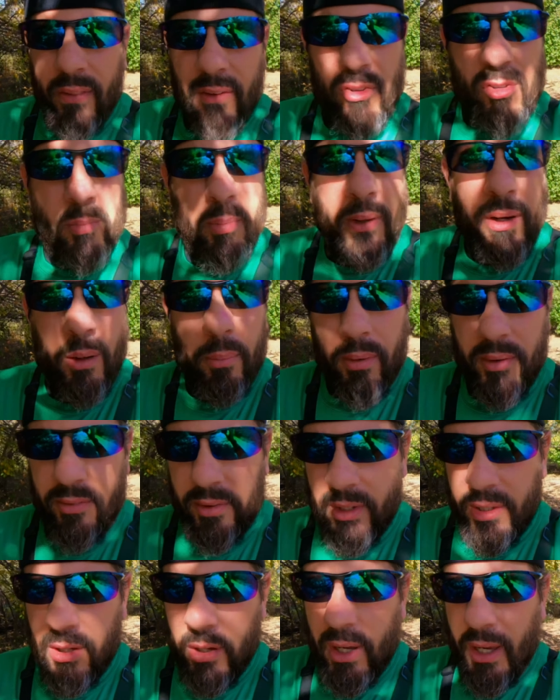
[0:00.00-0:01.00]
split up of
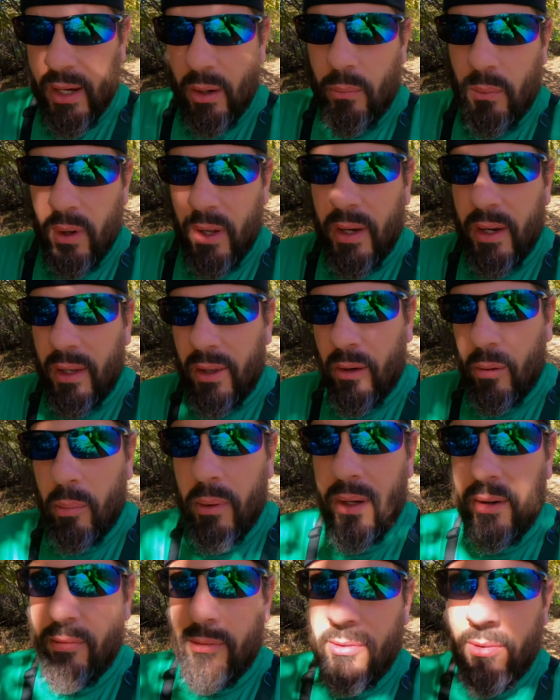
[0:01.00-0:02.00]
it. You kind of run a little
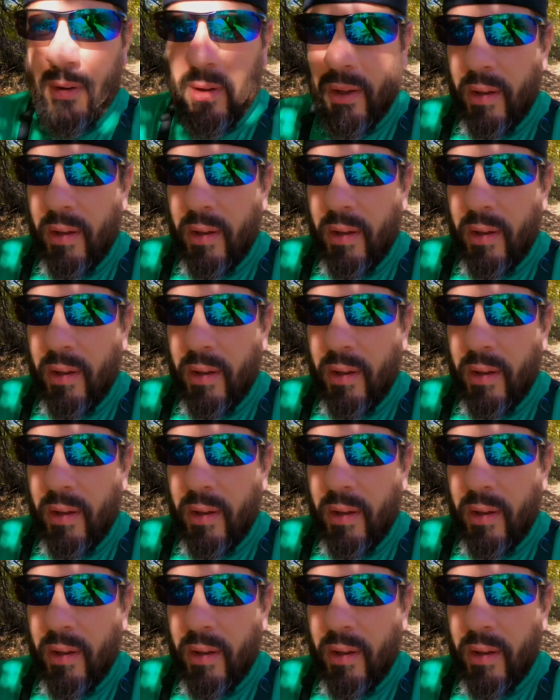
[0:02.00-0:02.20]
bit of